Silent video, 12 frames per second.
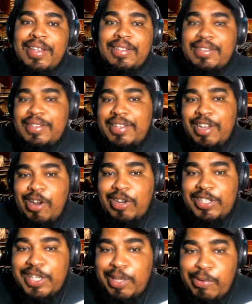the
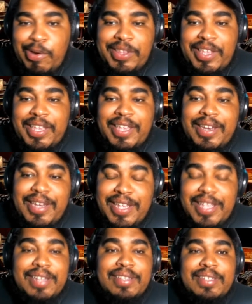artillery that he
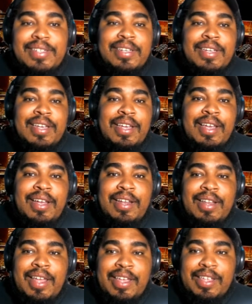needs.
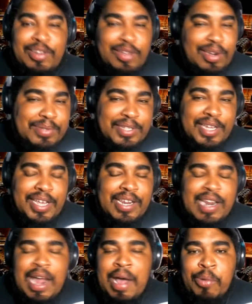Like, you know what I'm saying?
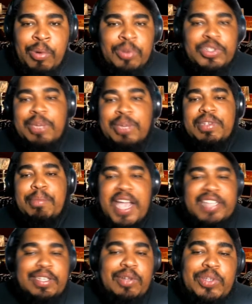And I, we'll jump to
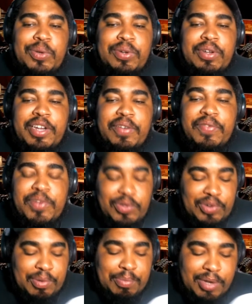Max out too in the near
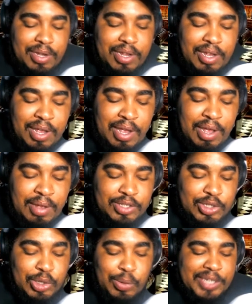future, but
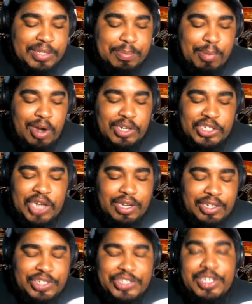two weeks apart,
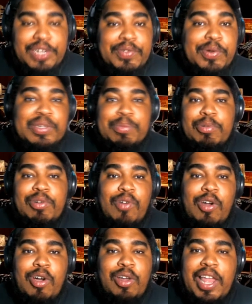Shotgun Shug and Rosenberg
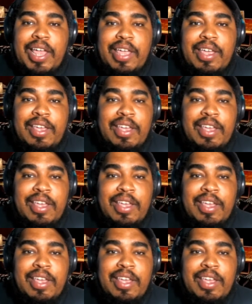Raw, like,